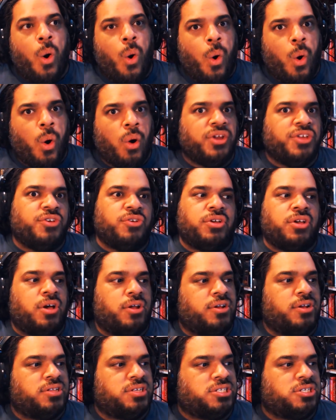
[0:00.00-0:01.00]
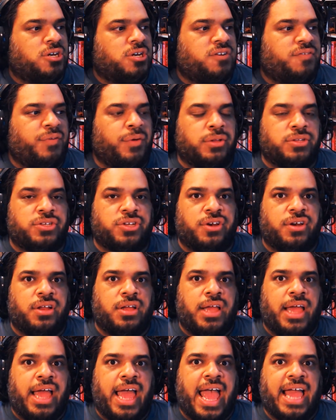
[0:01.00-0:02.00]
Or you can go to the search filter
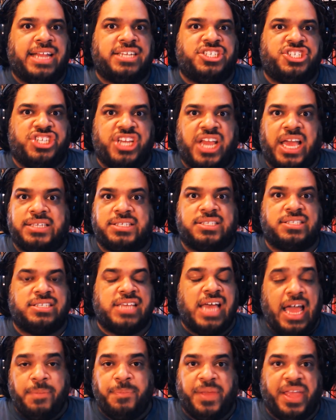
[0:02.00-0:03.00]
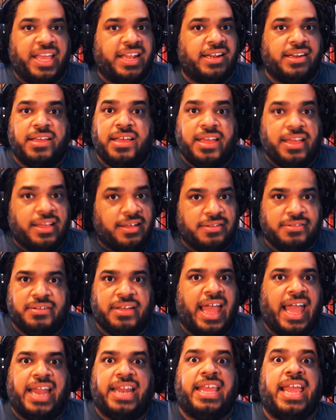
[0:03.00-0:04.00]
and just type in
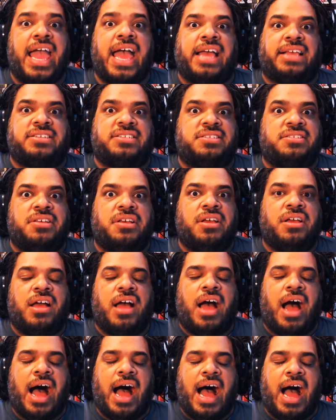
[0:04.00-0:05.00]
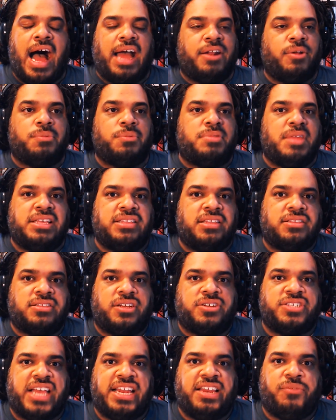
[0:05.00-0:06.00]
NES. I don't think that
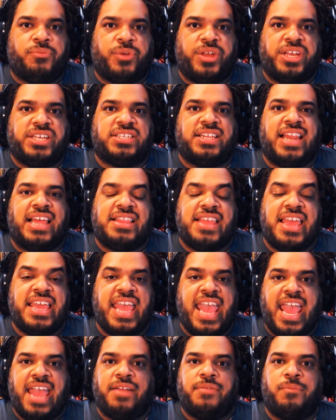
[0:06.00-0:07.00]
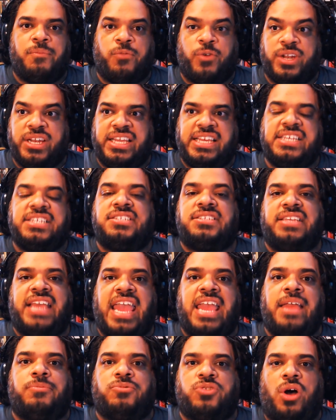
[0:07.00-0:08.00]
there's any reason that they can't release
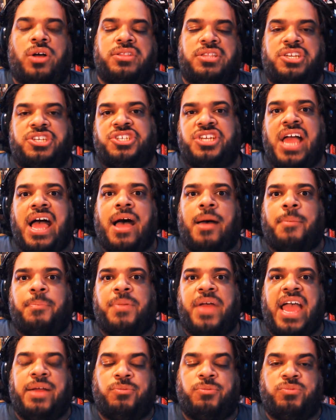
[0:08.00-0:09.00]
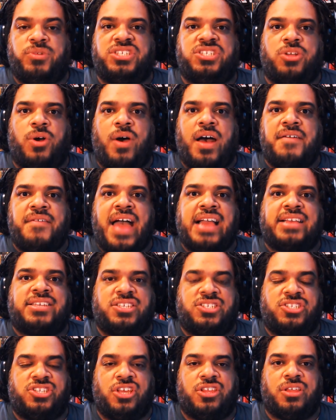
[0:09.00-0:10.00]
games on the shop and we still have
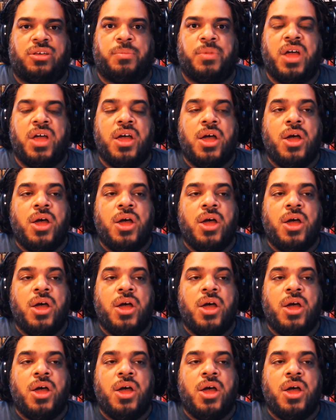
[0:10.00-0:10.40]
access to them.